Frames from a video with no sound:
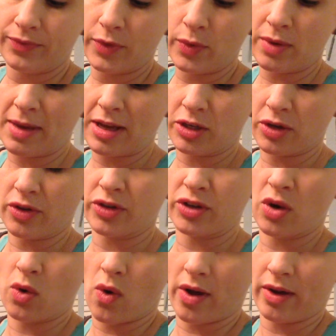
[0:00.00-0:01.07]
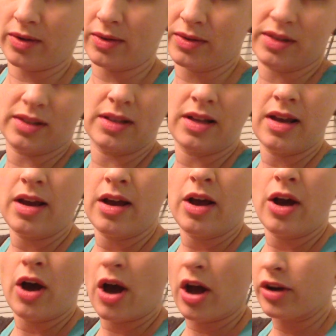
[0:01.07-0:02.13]
You want to make sure there's no oils
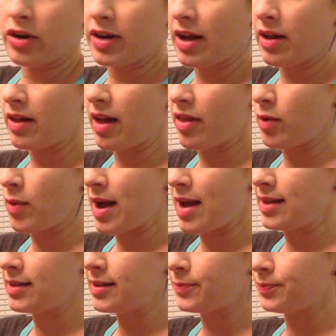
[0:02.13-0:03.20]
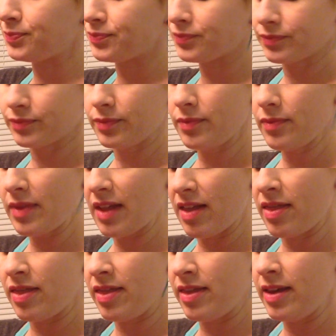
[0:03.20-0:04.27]
on your nail, otherwise
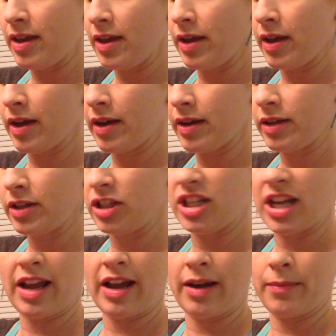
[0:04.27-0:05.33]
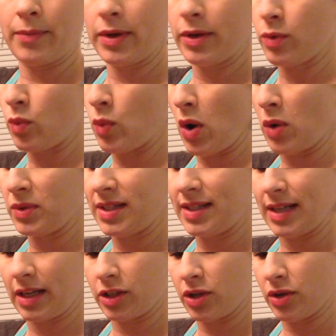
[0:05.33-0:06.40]
the jam won't
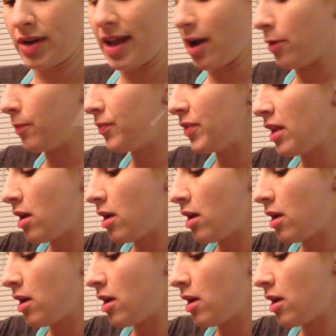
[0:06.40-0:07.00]
stick to your nail.